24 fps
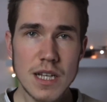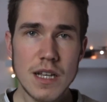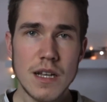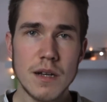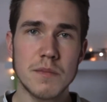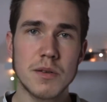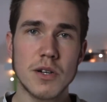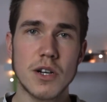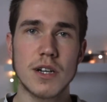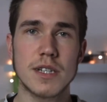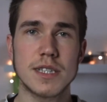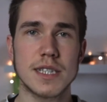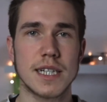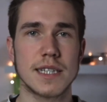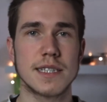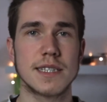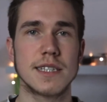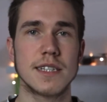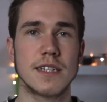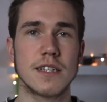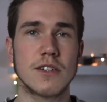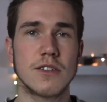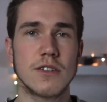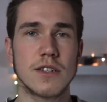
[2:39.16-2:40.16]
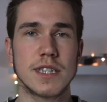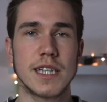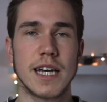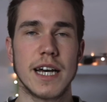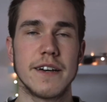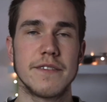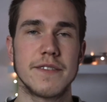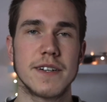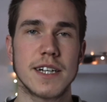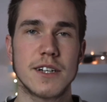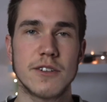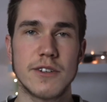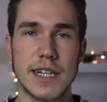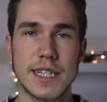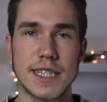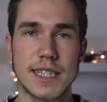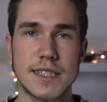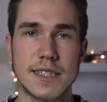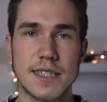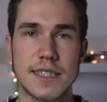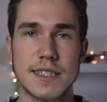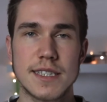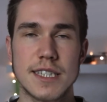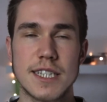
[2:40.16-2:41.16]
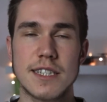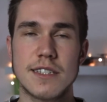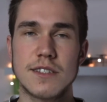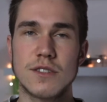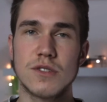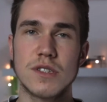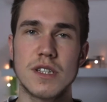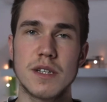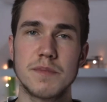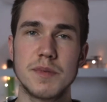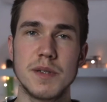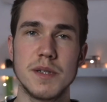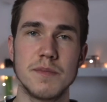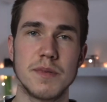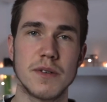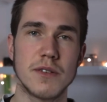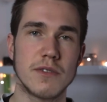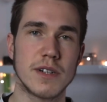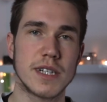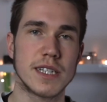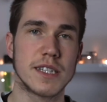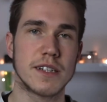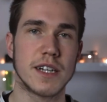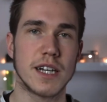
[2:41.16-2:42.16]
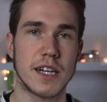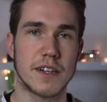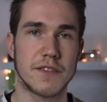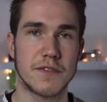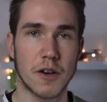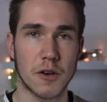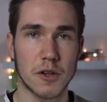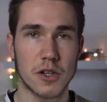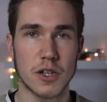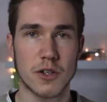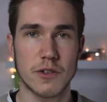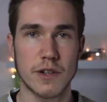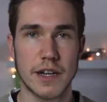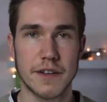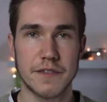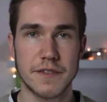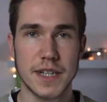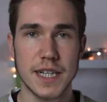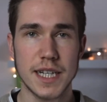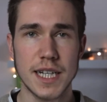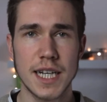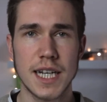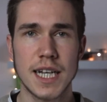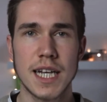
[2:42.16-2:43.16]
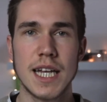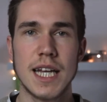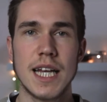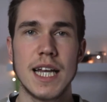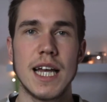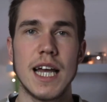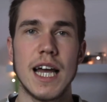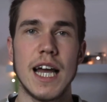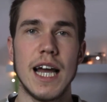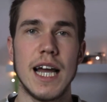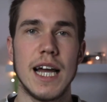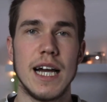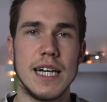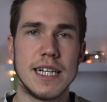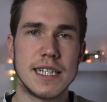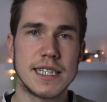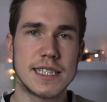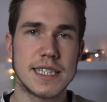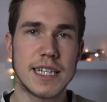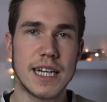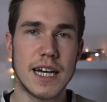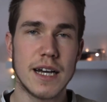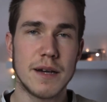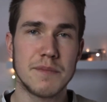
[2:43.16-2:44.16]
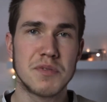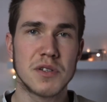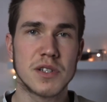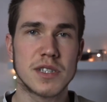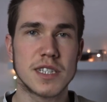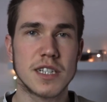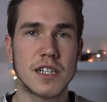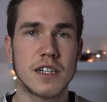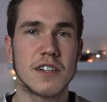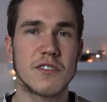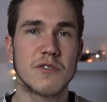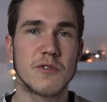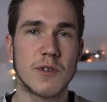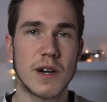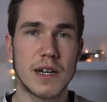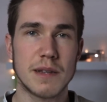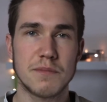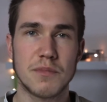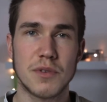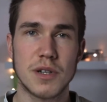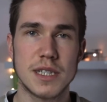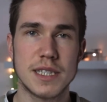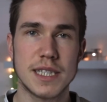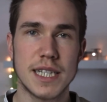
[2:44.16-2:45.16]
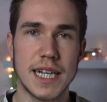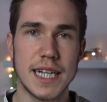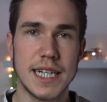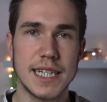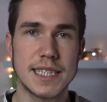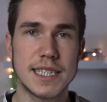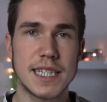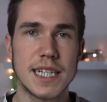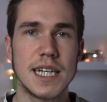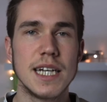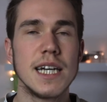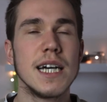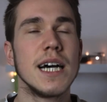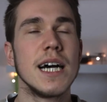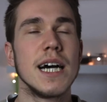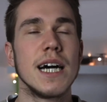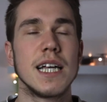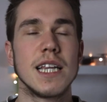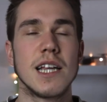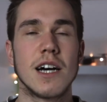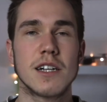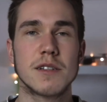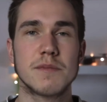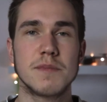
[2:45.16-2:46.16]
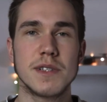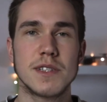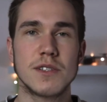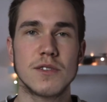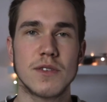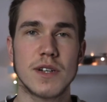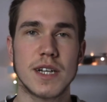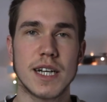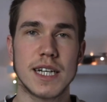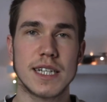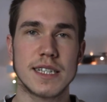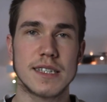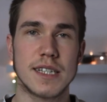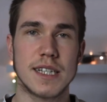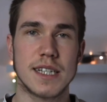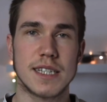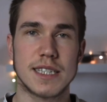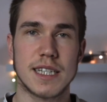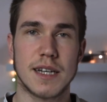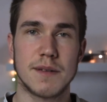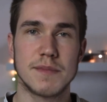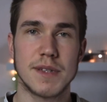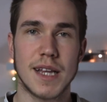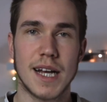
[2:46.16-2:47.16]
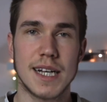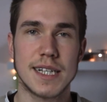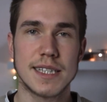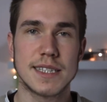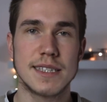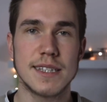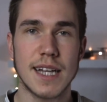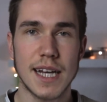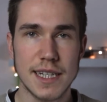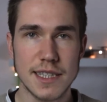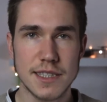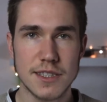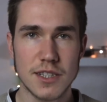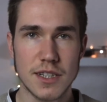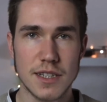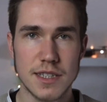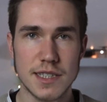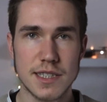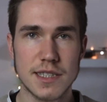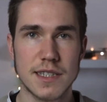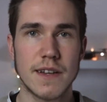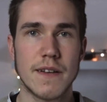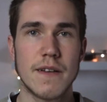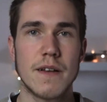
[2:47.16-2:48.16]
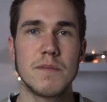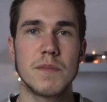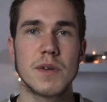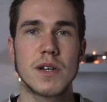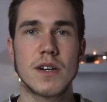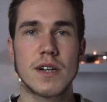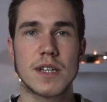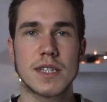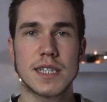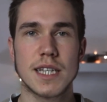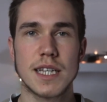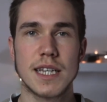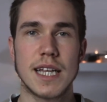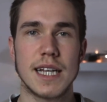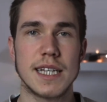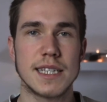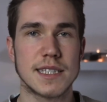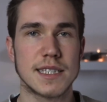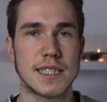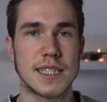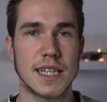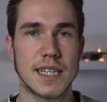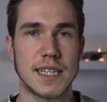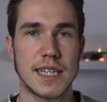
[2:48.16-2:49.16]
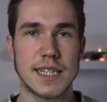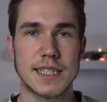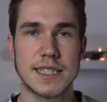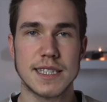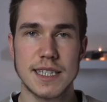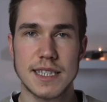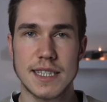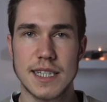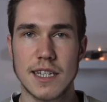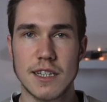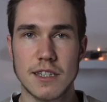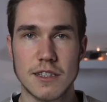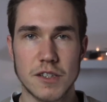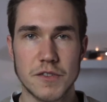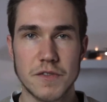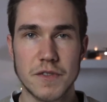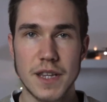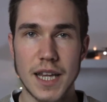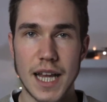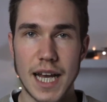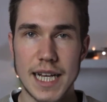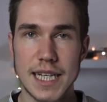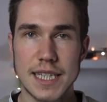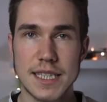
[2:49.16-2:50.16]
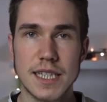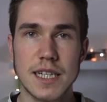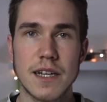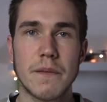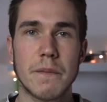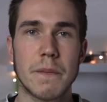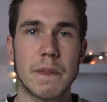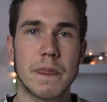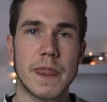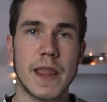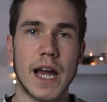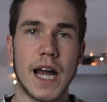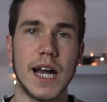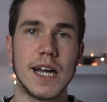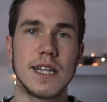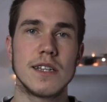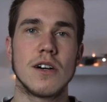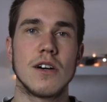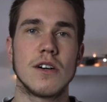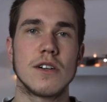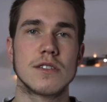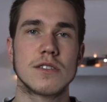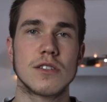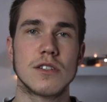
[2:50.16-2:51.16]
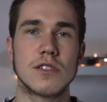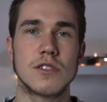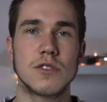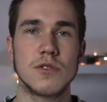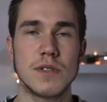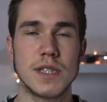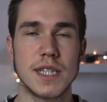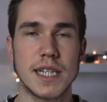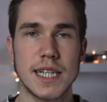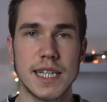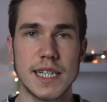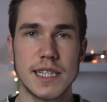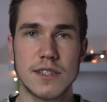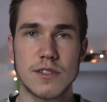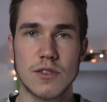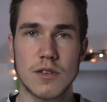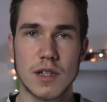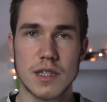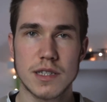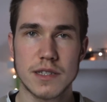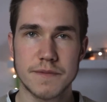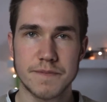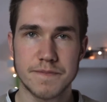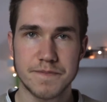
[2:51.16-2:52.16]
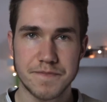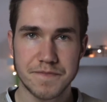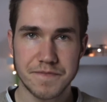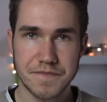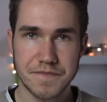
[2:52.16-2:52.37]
because I still could have a greater distance to the people when photographing. And the aperture of 1.8 allowed me to get some nice night shots because the lens lets in a lot of light, and also shooting indoors,